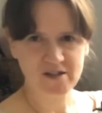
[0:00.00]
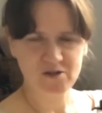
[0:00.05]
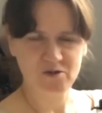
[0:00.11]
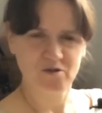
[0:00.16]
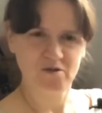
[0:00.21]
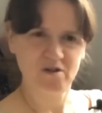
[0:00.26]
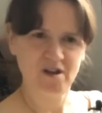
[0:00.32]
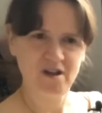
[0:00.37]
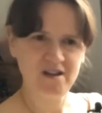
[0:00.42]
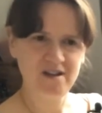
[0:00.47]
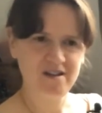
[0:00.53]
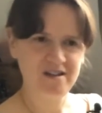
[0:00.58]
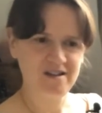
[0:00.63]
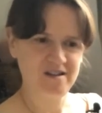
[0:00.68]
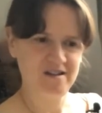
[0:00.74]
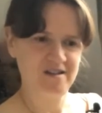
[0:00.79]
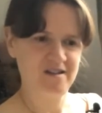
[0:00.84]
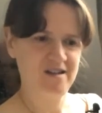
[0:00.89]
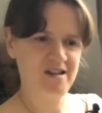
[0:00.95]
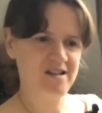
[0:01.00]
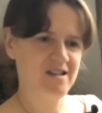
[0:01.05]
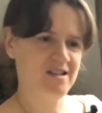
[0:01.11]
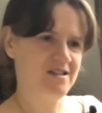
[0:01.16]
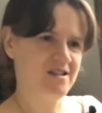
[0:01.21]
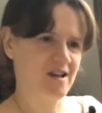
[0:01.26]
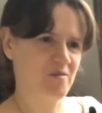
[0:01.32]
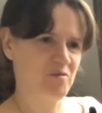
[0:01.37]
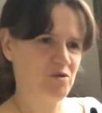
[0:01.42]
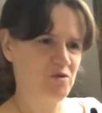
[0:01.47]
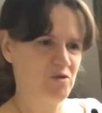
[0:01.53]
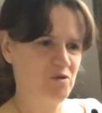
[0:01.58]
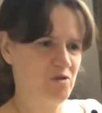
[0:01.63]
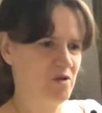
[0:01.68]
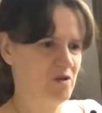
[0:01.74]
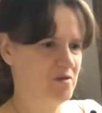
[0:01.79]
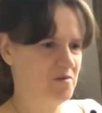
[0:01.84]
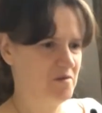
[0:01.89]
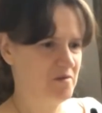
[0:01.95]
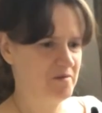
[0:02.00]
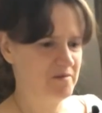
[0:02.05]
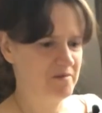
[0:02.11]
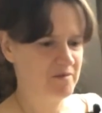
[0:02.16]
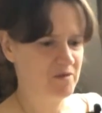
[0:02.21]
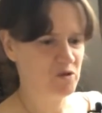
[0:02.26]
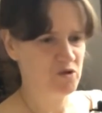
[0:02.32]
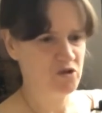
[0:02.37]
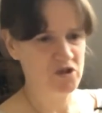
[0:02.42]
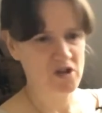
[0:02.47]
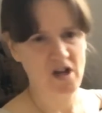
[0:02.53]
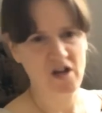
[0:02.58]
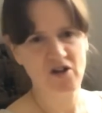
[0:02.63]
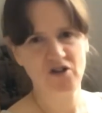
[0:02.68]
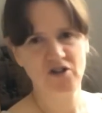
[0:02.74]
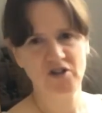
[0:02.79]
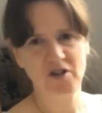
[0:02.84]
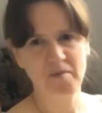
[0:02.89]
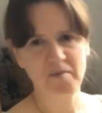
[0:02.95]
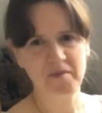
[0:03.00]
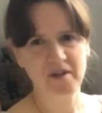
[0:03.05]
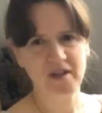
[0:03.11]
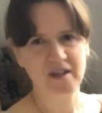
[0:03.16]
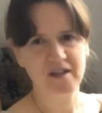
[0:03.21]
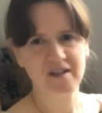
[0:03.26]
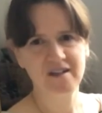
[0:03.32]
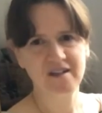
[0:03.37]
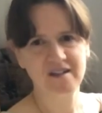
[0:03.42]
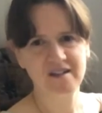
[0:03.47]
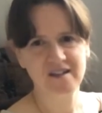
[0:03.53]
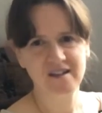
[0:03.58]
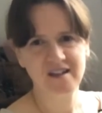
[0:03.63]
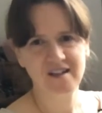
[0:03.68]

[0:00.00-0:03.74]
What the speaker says: So any time you change something,